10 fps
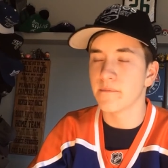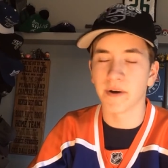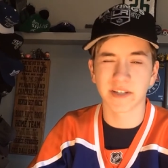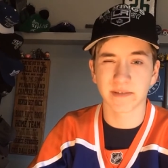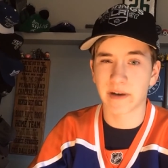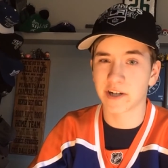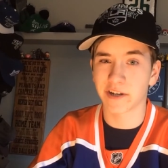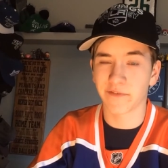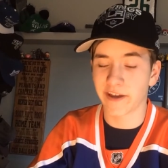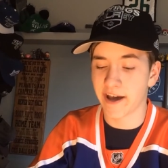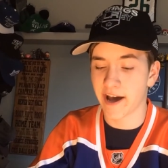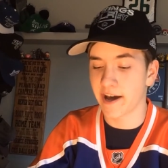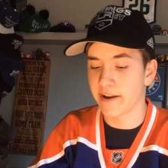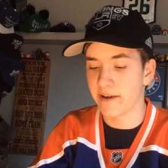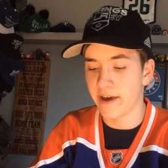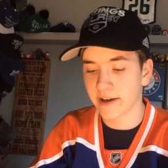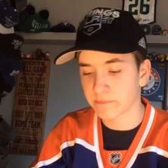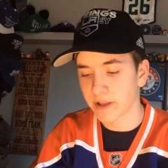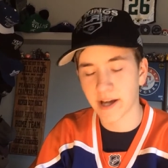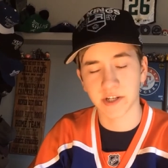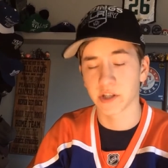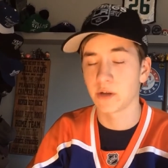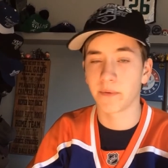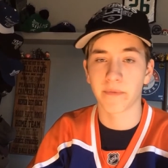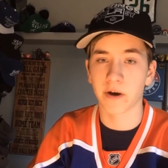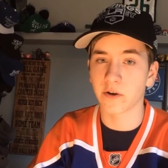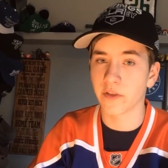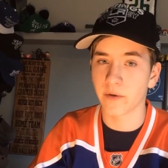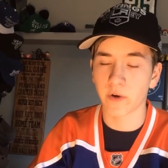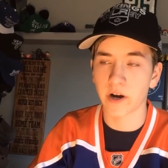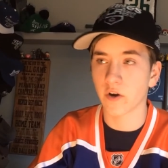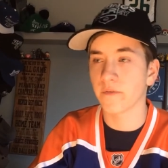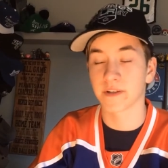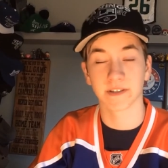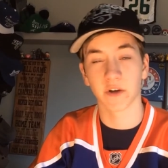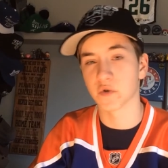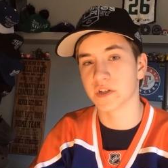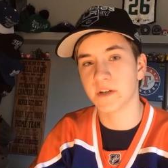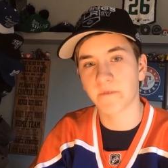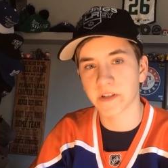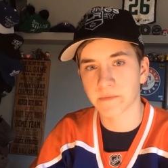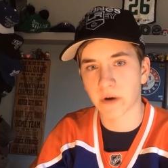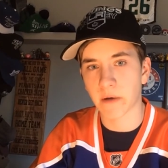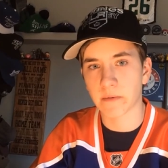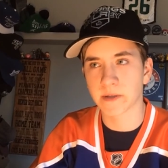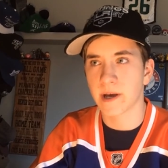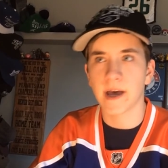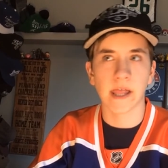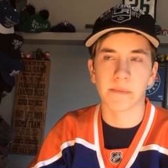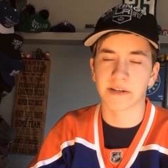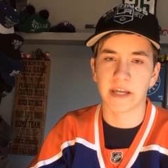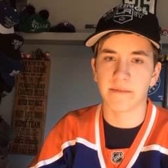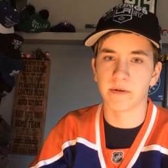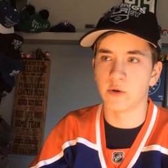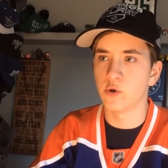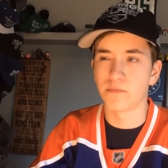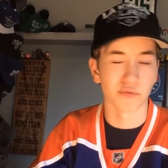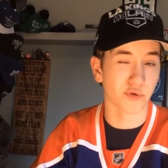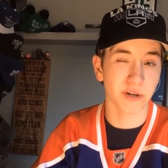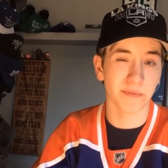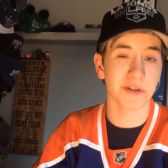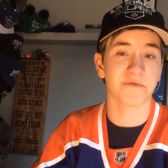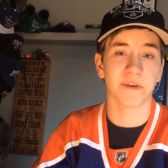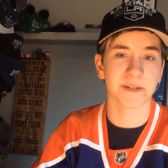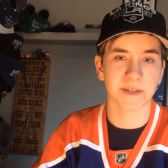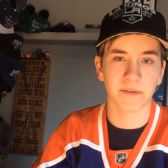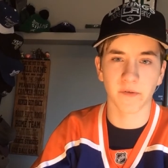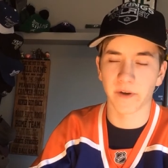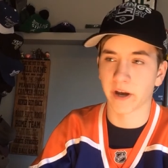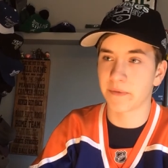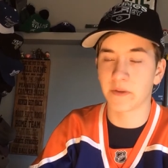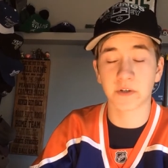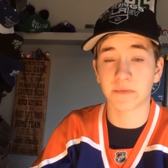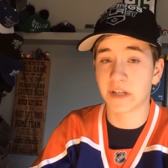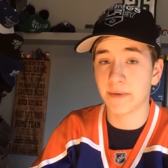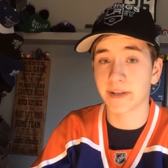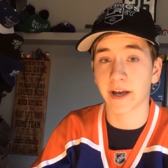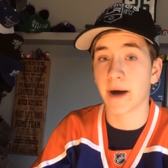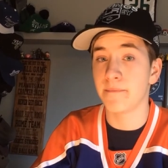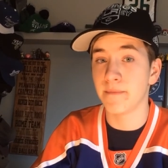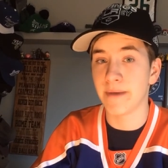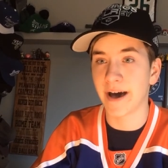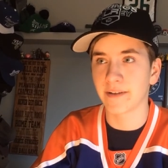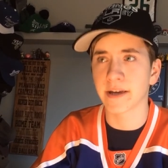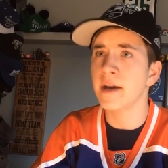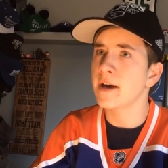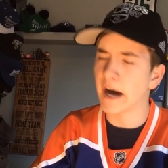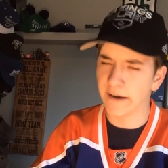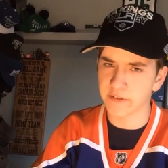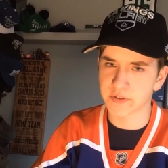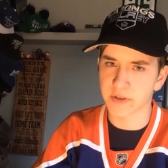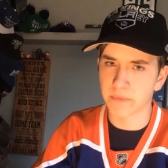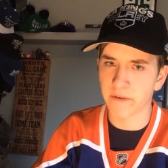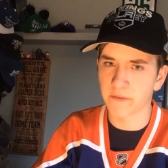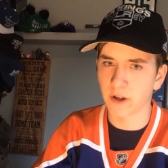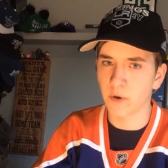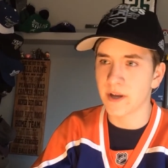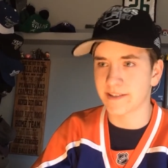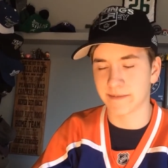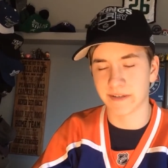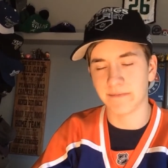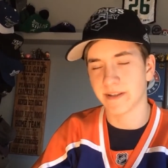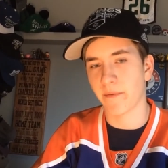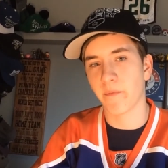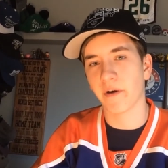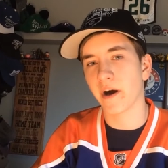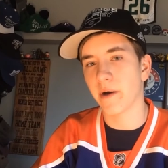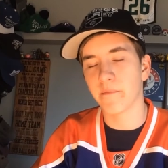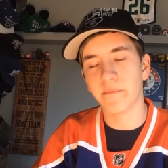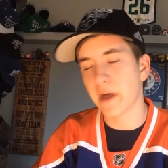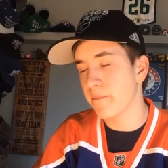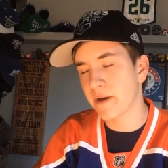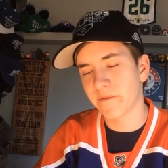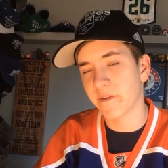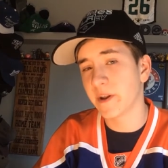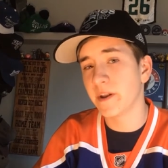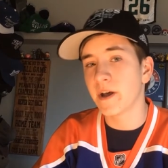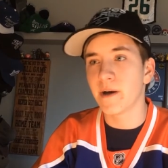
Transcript: But just imagine if they had Ekblad, just a little bit better than Reinhart fixing those defensive problems, and then McDavid, who pretty much fixes everything. I mean, there's some teams that got bit badly, obviously Buffalo, some teams that got that benefited.